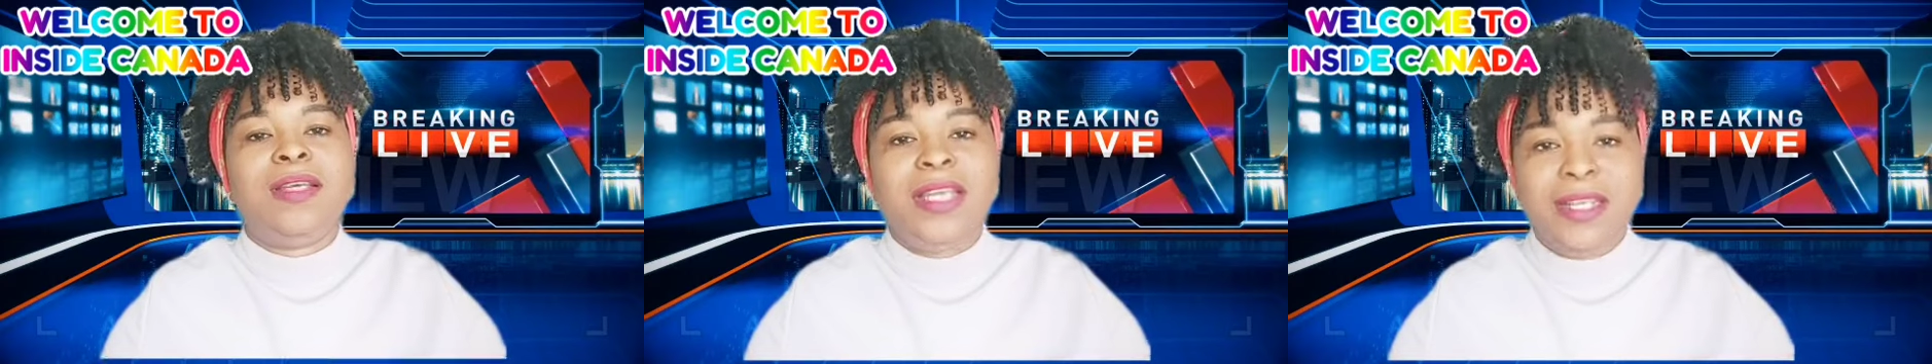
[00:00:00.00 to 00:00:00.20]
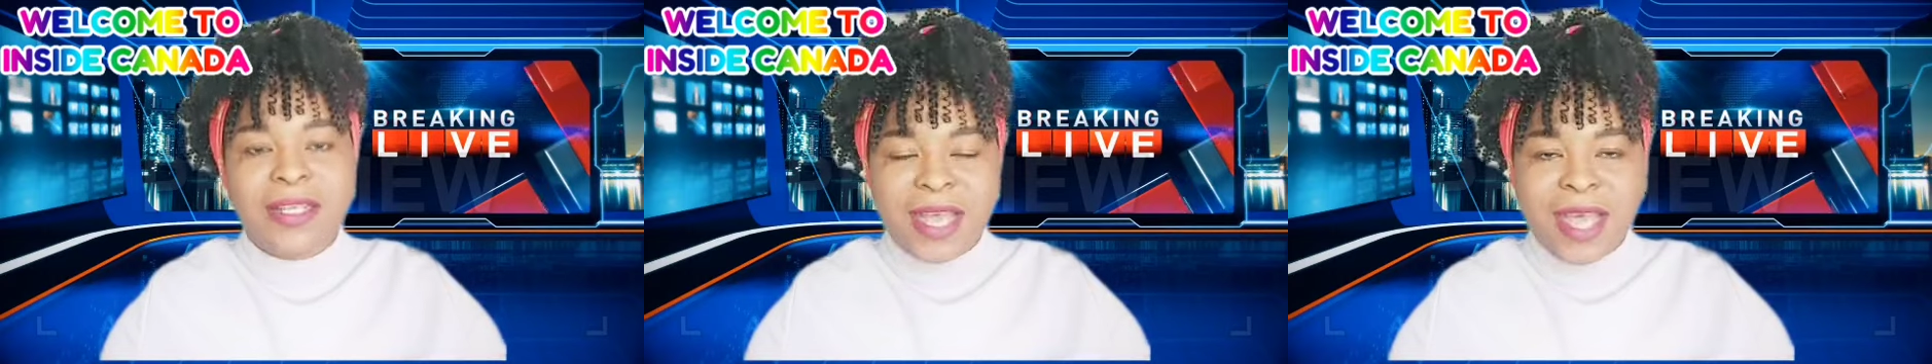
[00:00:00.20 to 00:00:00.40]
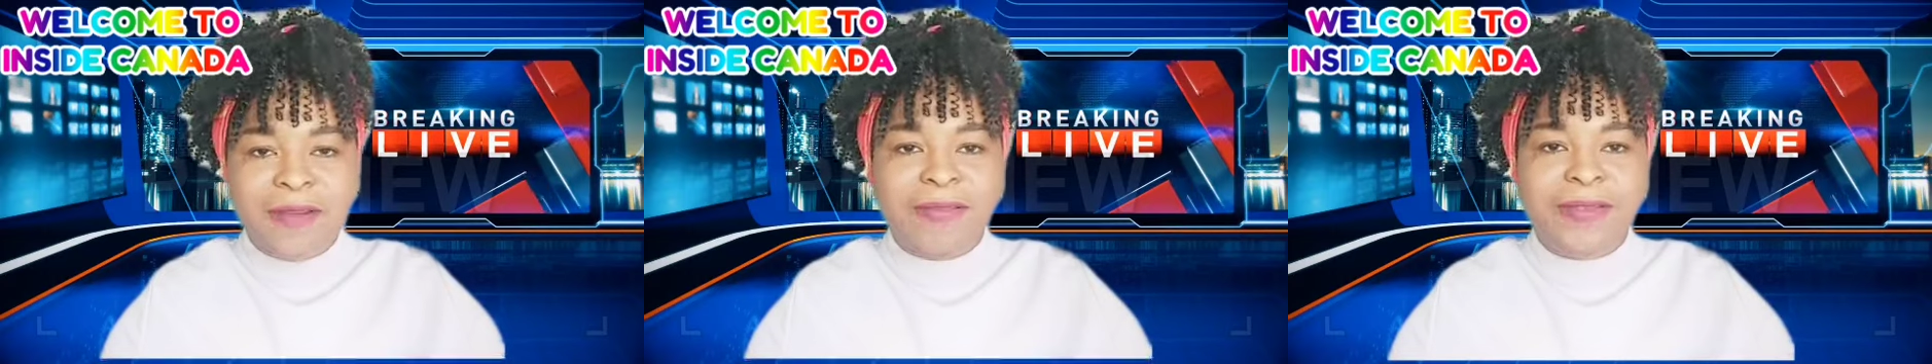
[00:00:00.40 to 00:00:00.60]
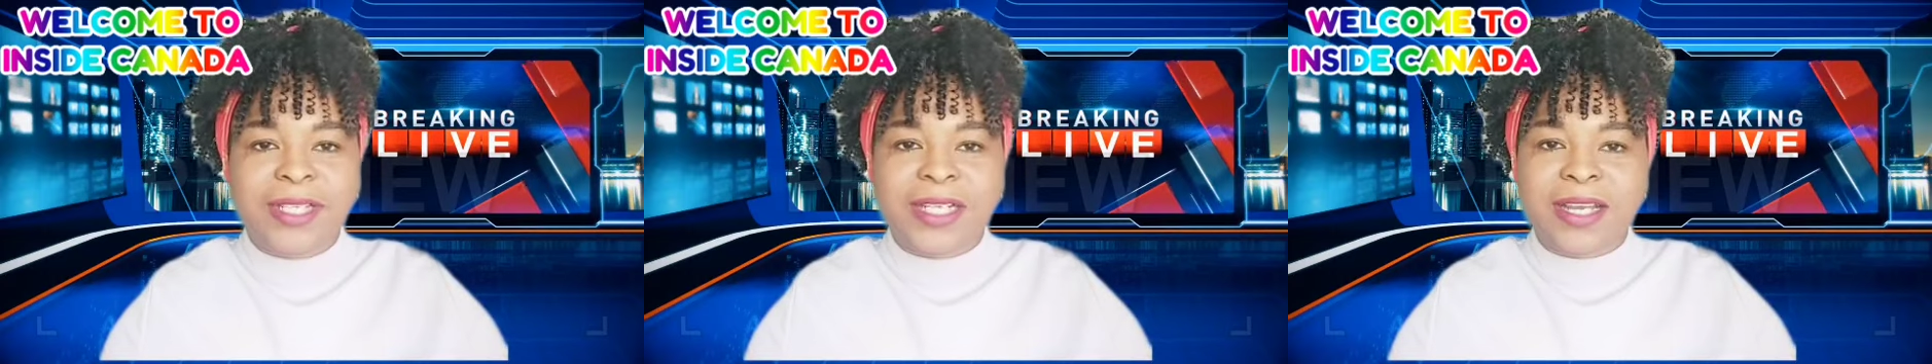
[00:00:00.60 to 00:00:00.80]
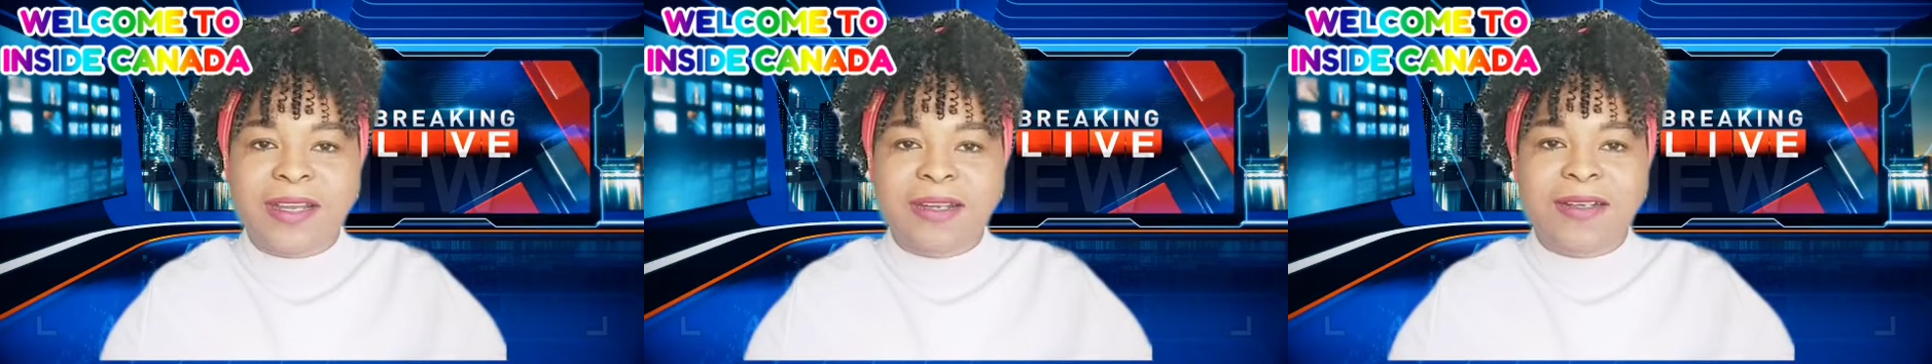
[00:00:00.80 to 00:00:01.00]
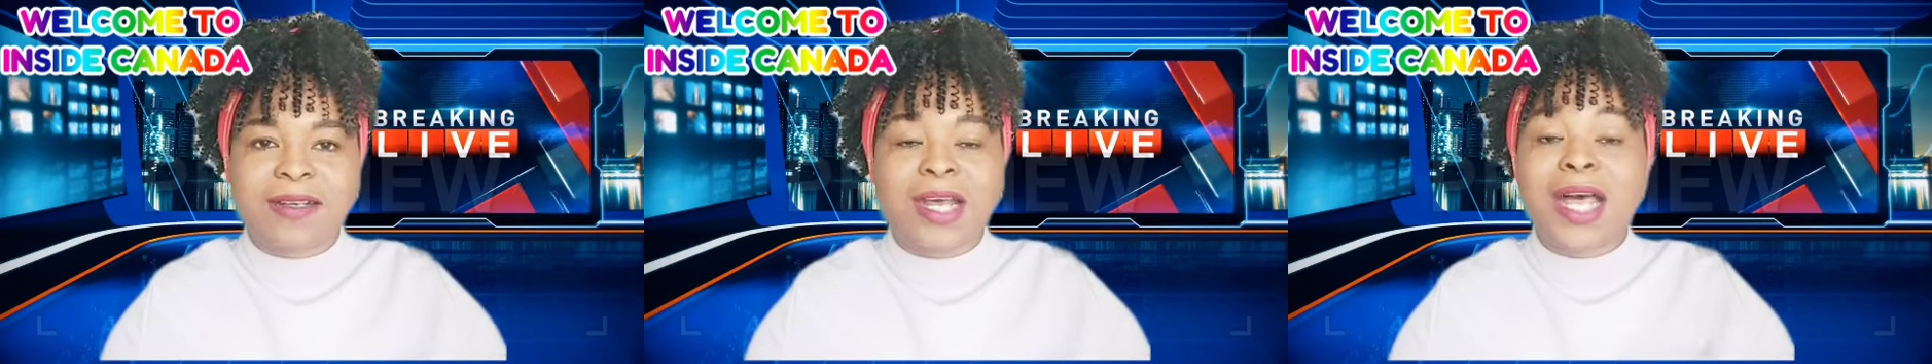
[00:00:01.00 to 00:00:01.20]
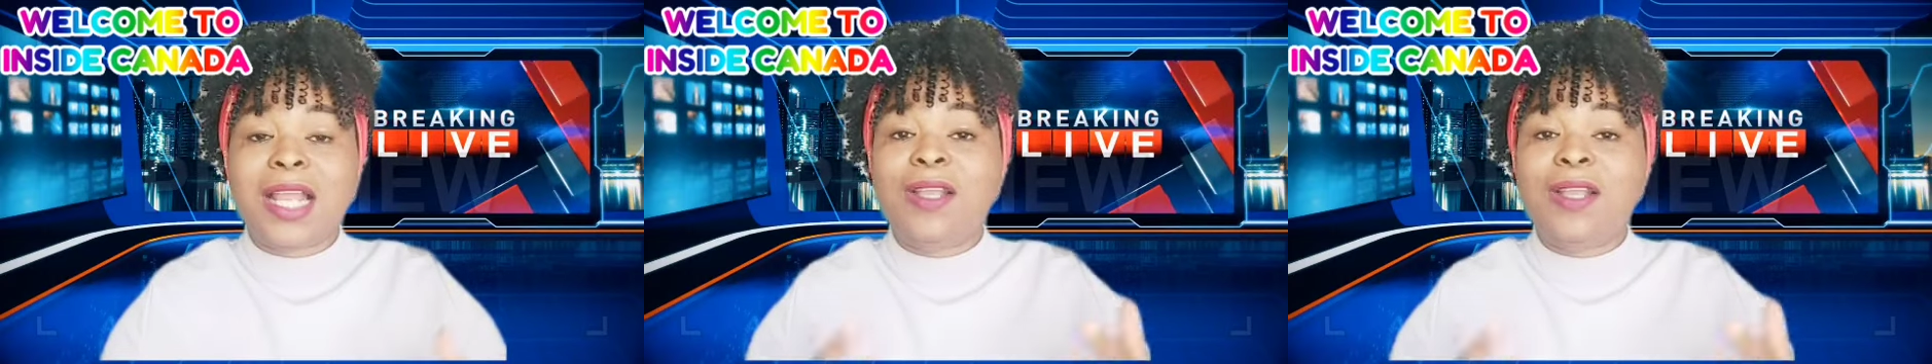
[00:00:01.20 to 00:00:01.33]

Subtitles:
in Africa.